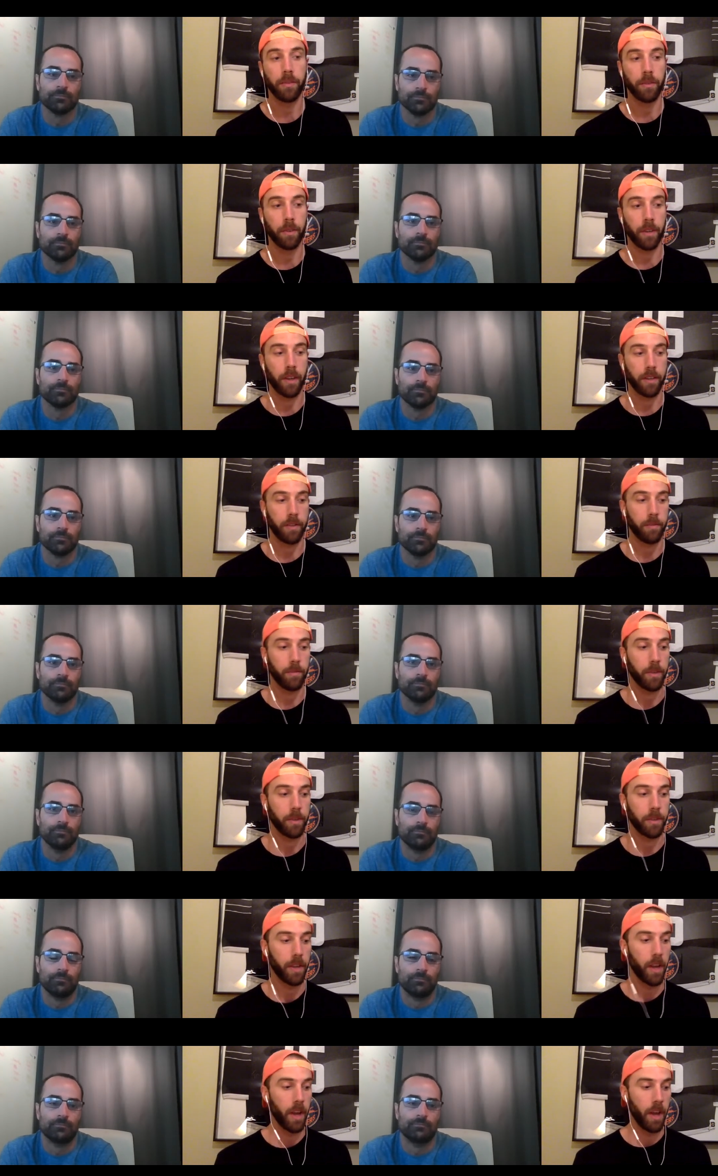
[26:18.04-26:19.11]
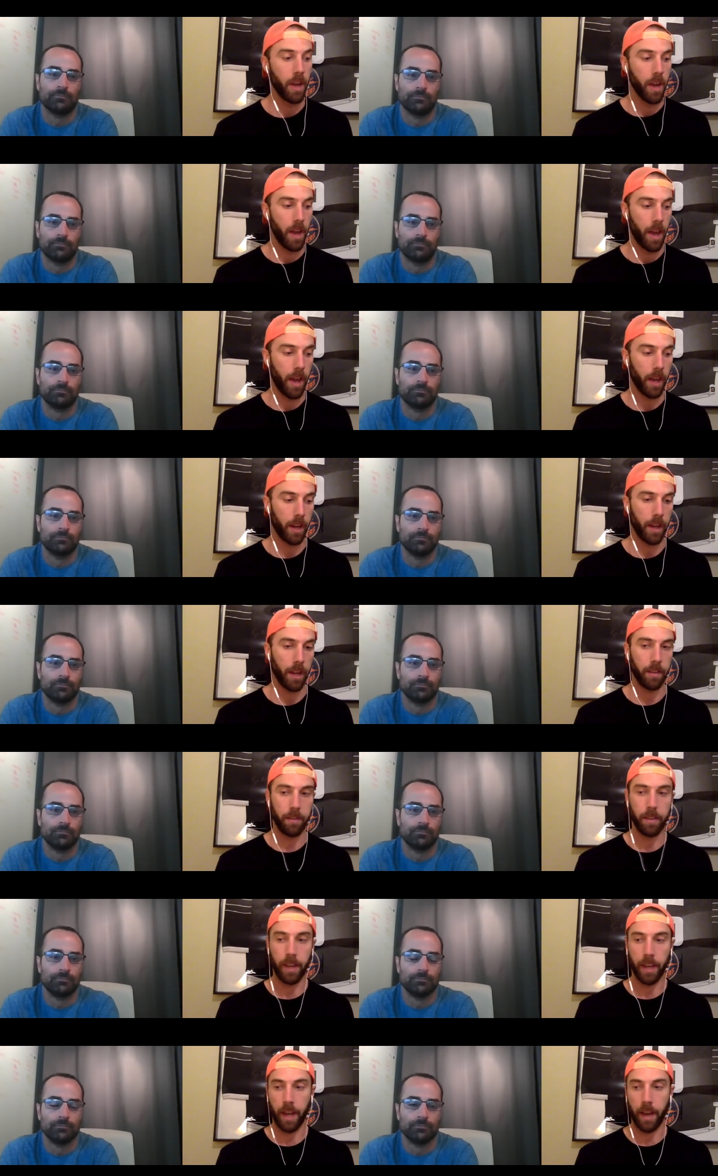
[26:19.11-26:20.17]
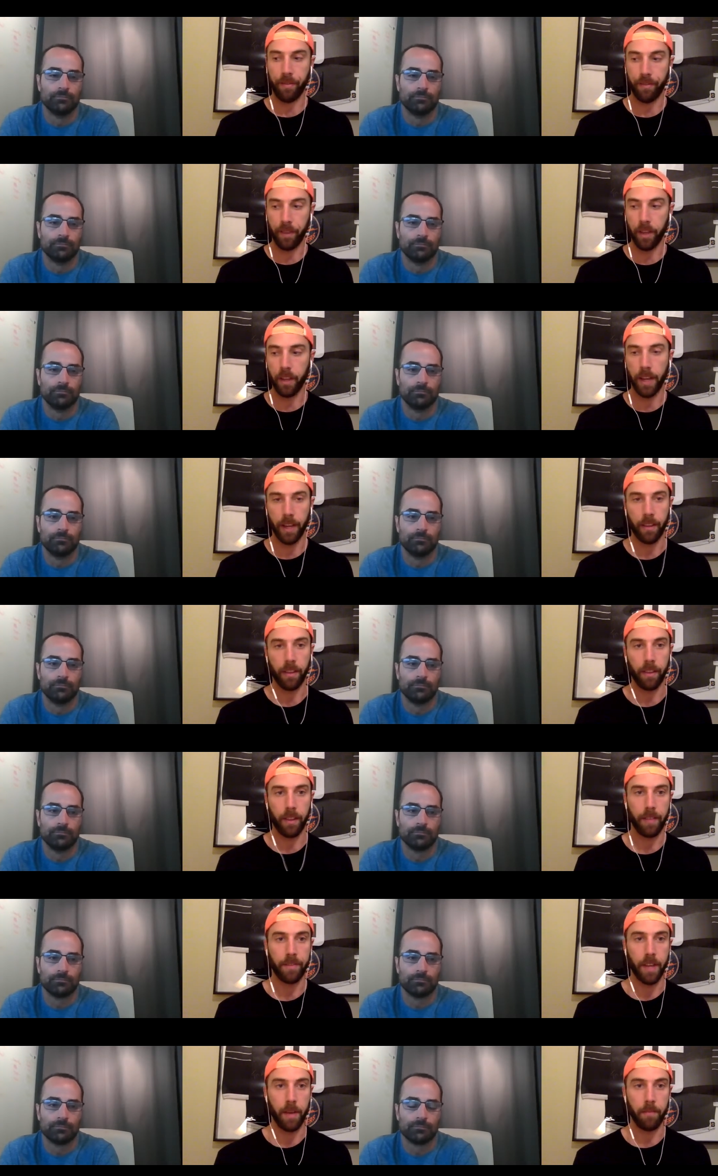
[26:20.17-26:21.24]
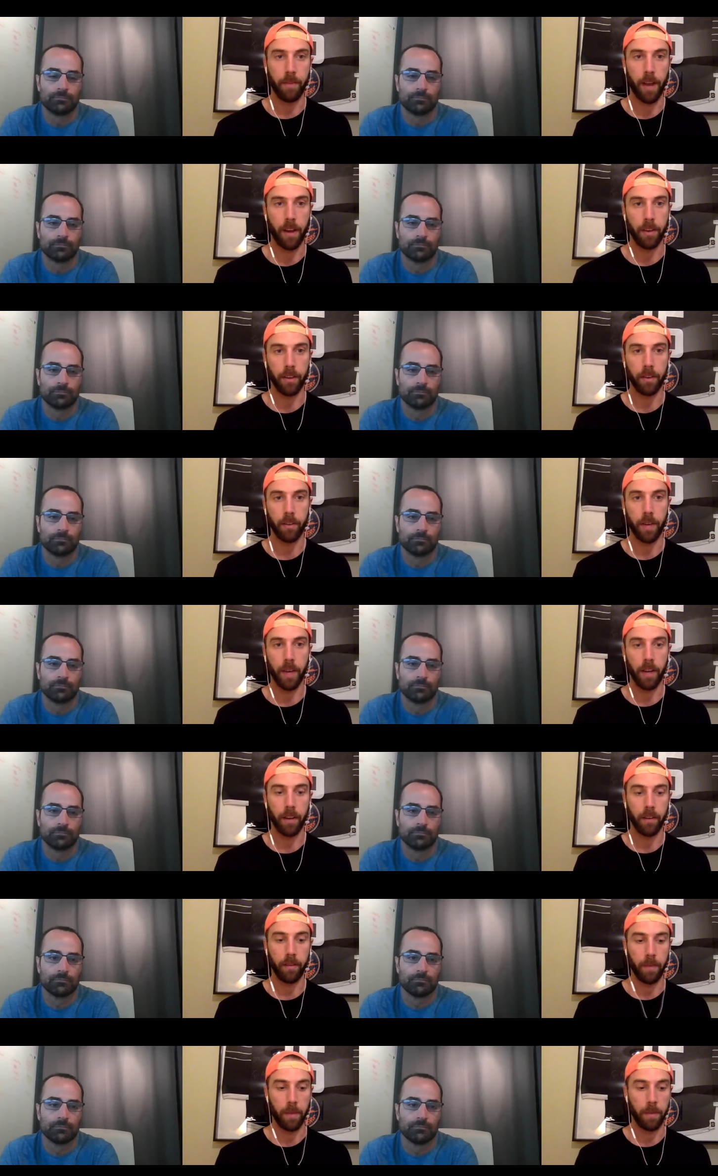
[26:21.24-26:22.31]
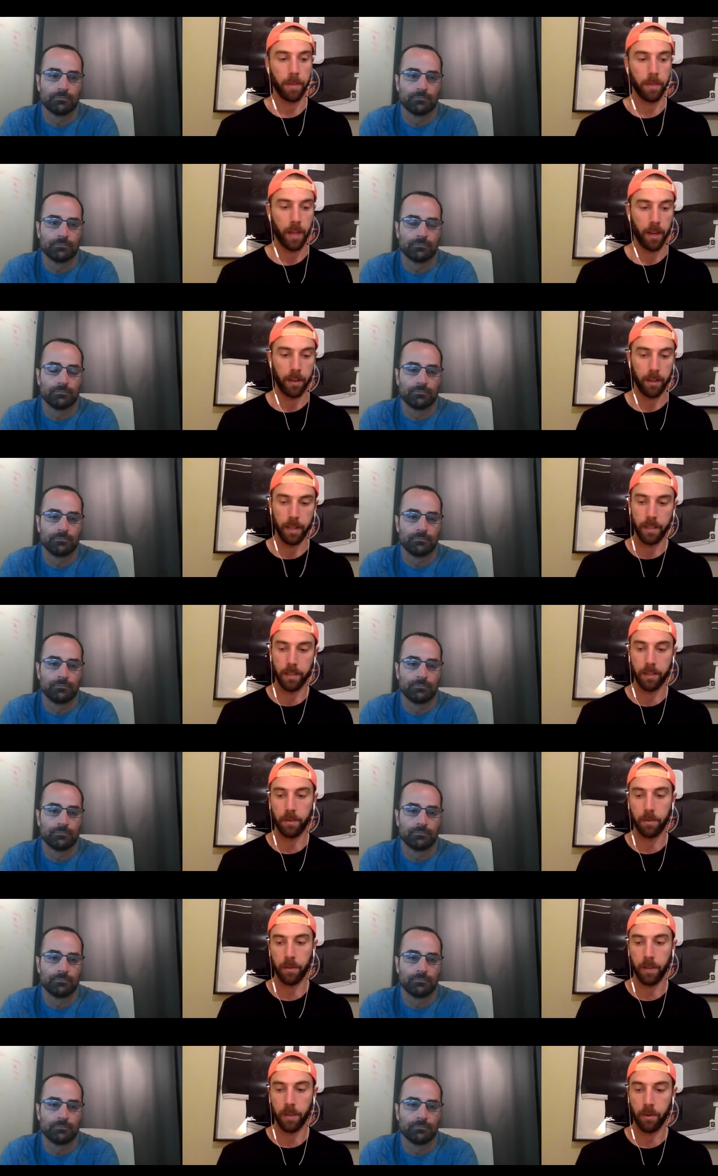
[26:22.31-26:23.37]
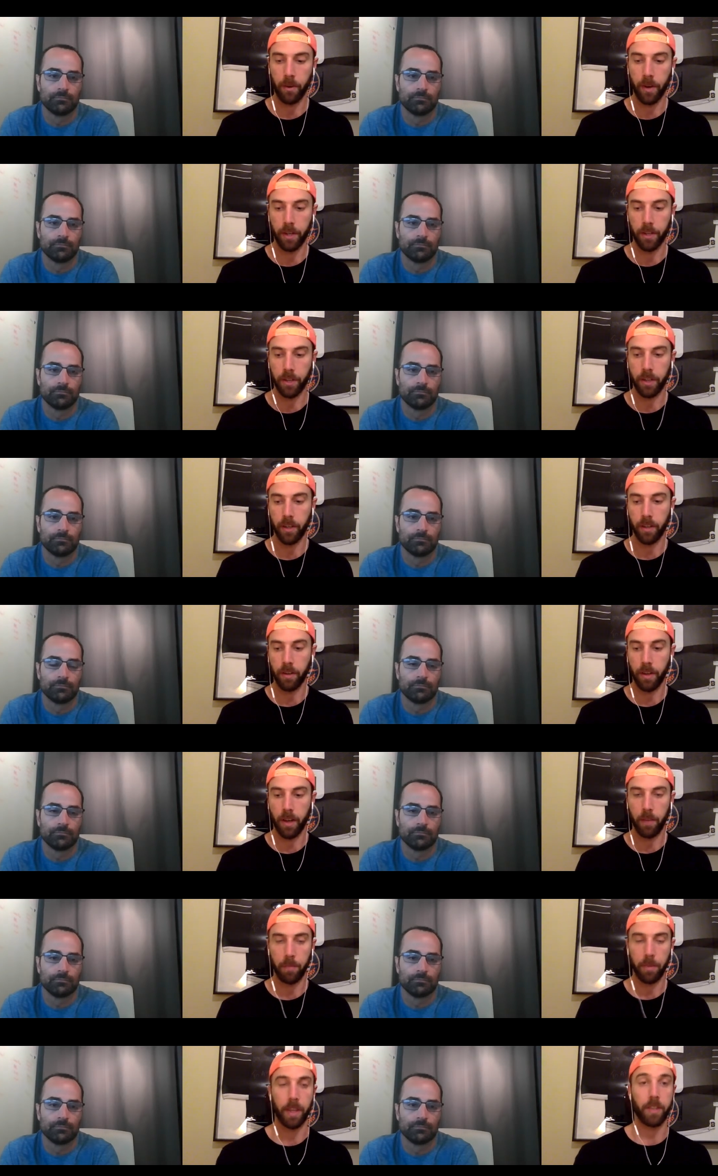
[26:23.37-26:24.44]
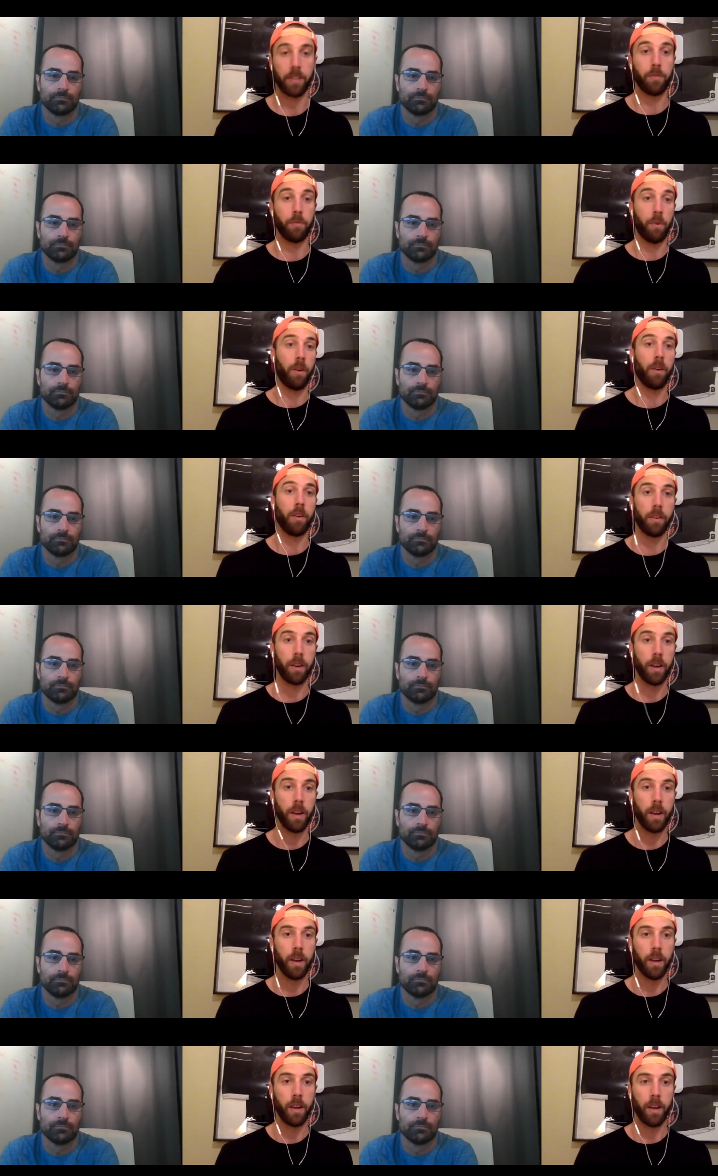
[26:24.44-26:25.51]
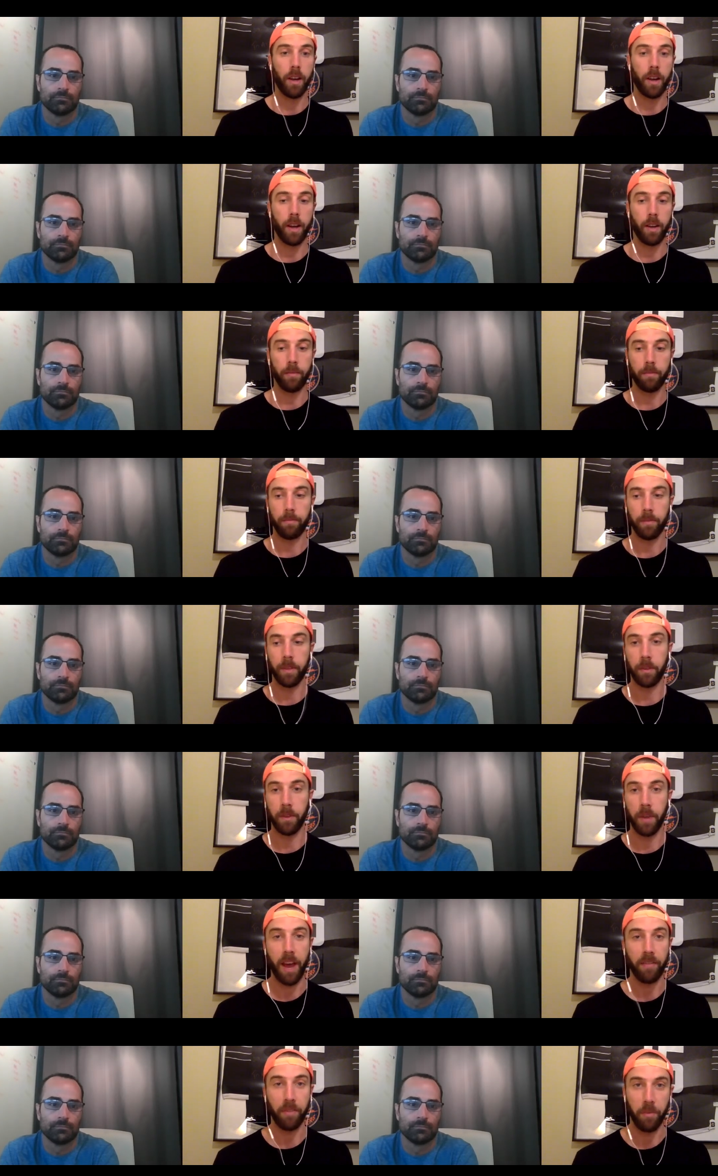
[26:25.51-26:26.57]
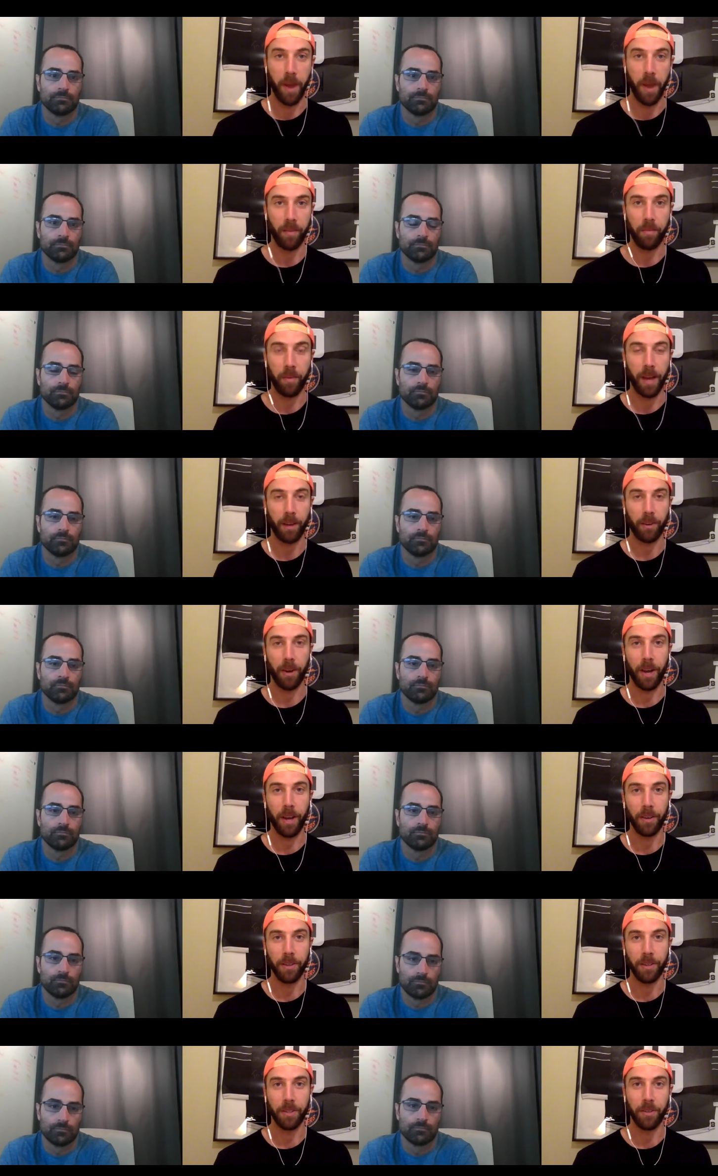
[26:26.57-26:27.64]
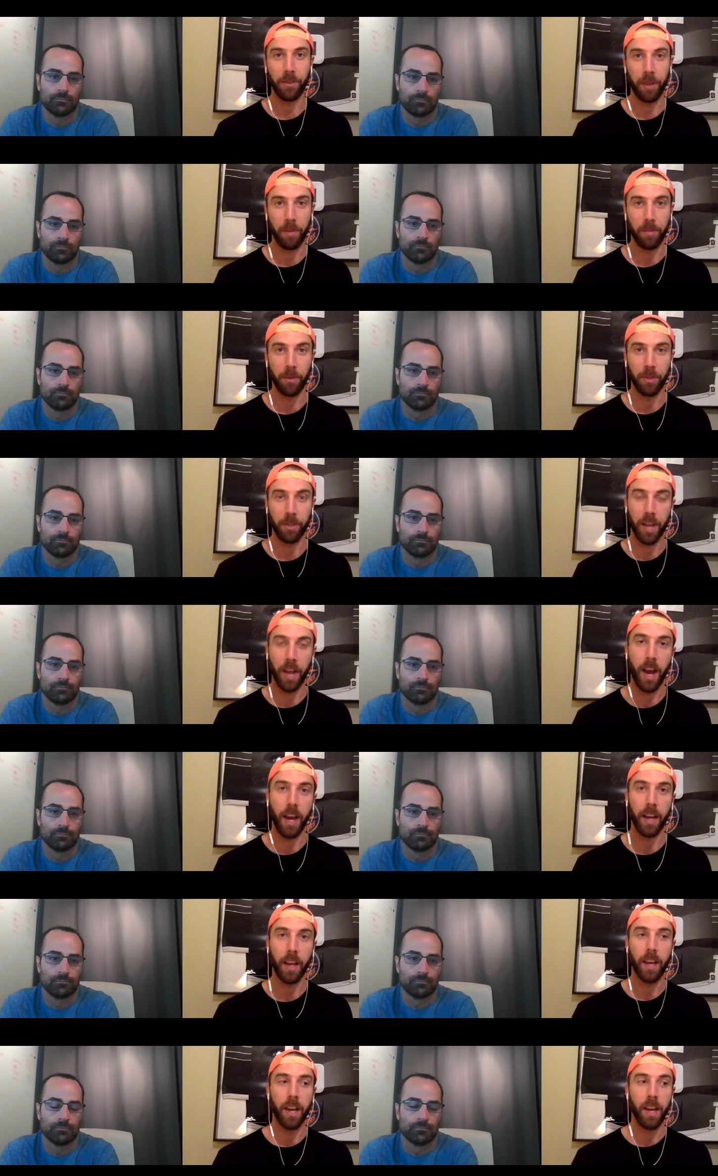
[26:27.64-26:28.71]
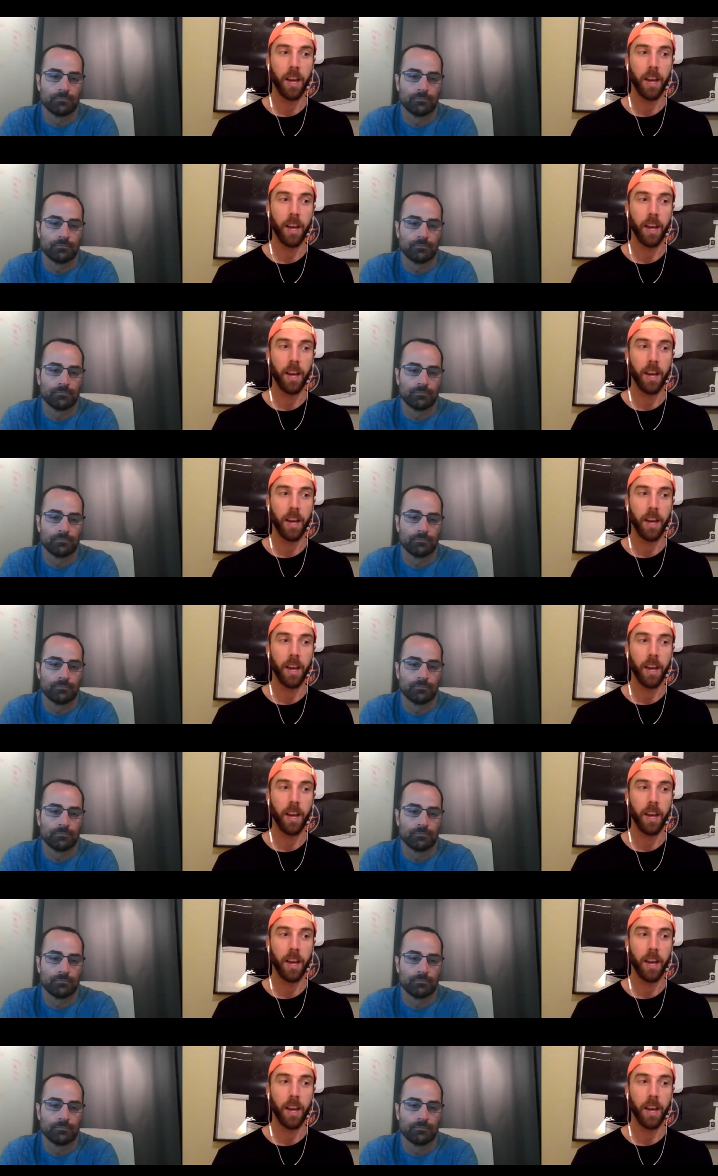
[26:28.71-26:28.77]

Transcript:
Speaker 1: to our customers. And it like I feel like the lifetime value, and maybe this kind of leads into another question uh, because you are, uh, you know, you have your math background, your numbers guy.